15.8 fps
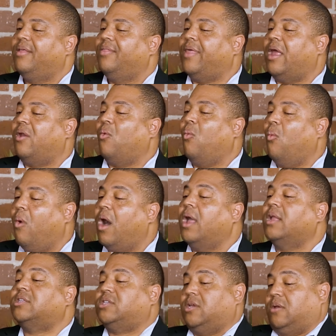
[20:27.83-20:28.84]
that
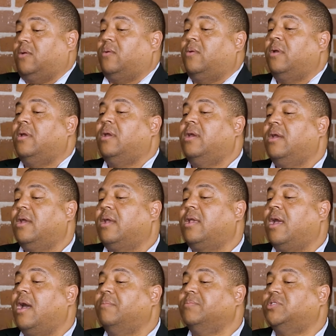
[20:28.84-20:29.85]
want to
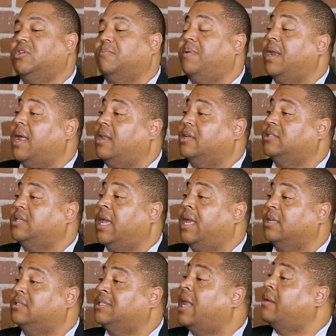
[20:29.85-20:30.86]
come to Pinellas
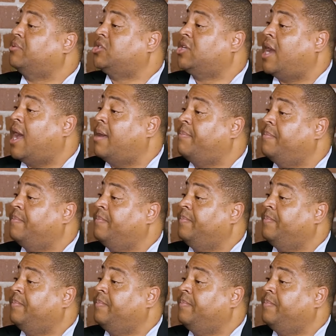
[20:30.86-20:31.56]
and set up shop.